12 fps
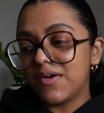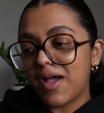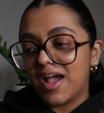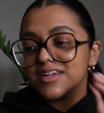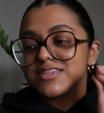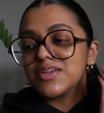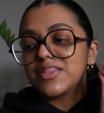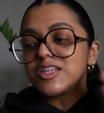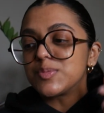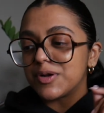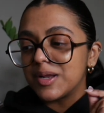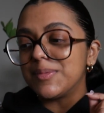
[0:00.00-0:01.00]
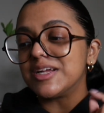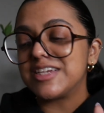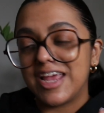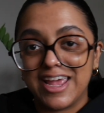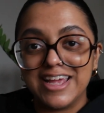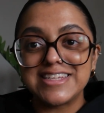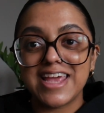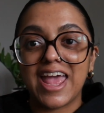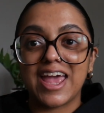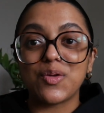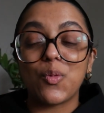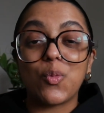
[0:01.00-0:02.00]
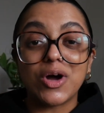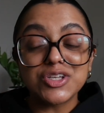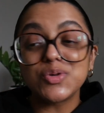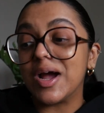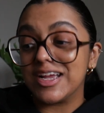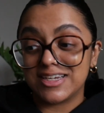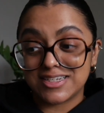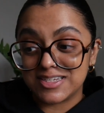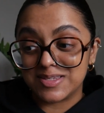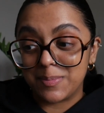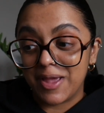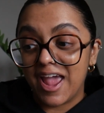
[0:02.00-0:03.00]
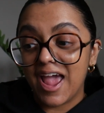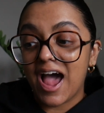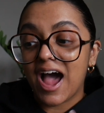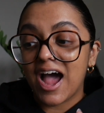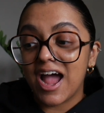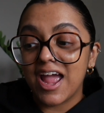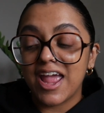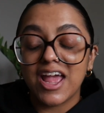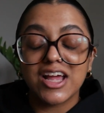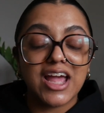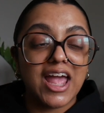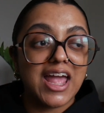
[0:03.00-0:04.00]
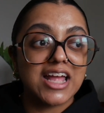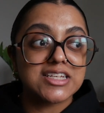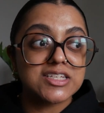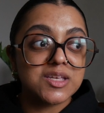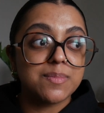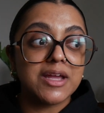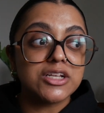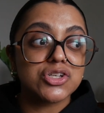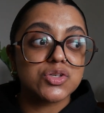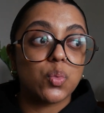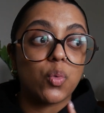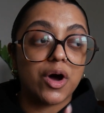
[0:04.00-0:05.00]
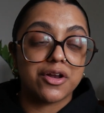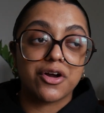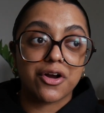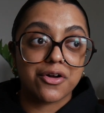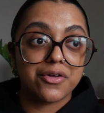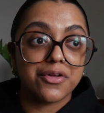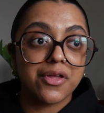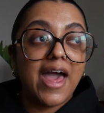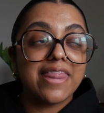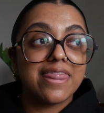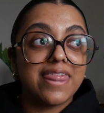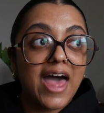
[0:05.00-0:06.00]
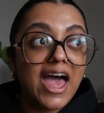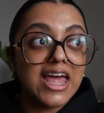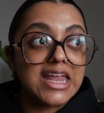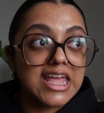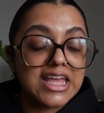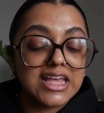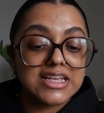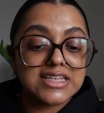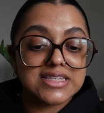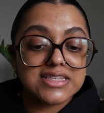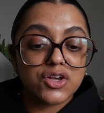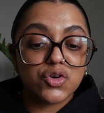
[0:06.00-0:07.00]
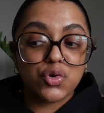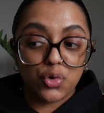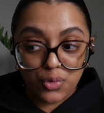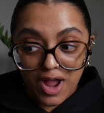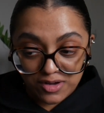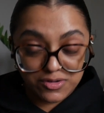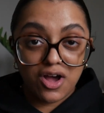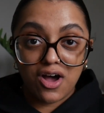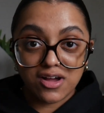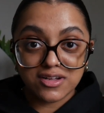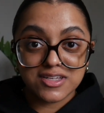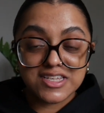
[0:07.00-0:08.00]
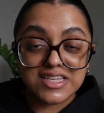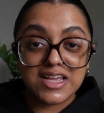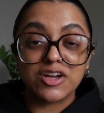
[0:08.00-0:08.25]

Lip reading: Okay, so that's pretty much it. And what do I anticipate? I anticipate just one hurdle, and that is groundhogs.